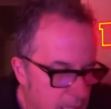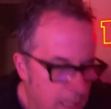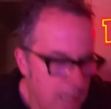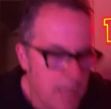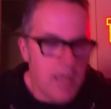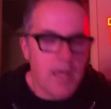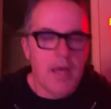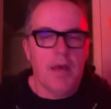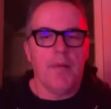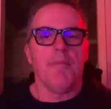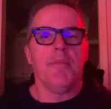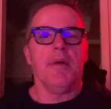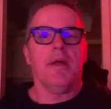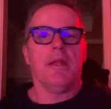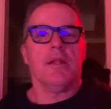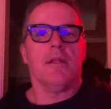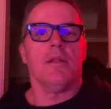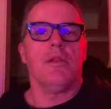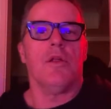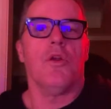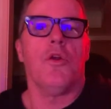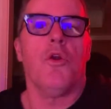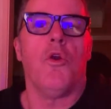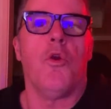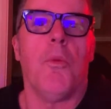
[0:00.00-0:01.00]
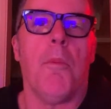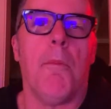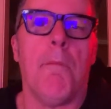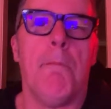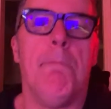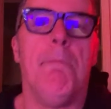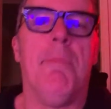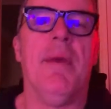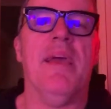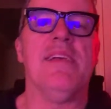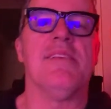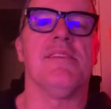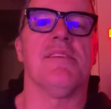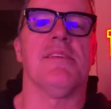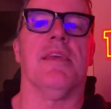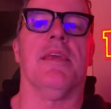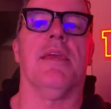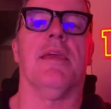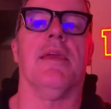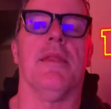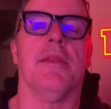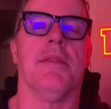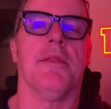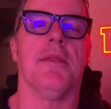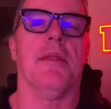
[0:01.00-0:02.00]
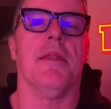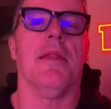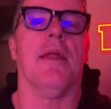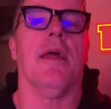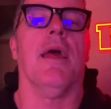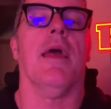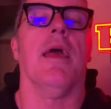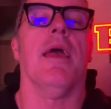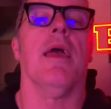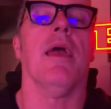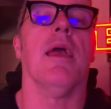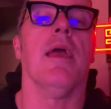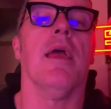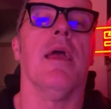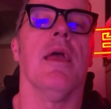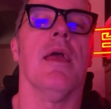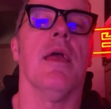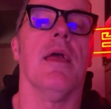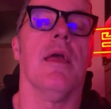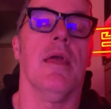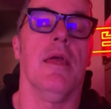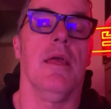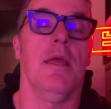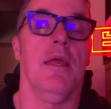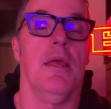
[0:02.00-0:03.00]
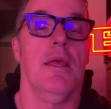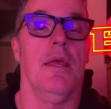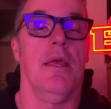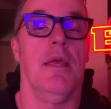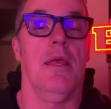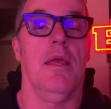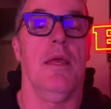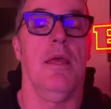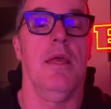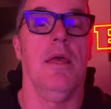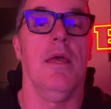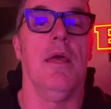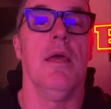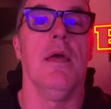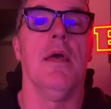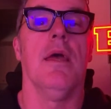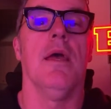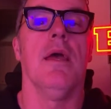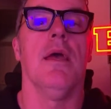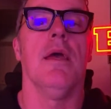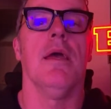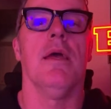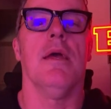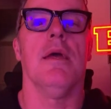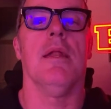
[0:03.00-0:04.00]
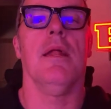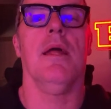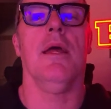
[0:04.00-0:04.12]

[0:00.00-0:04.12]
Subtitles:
I've been a little busy today. And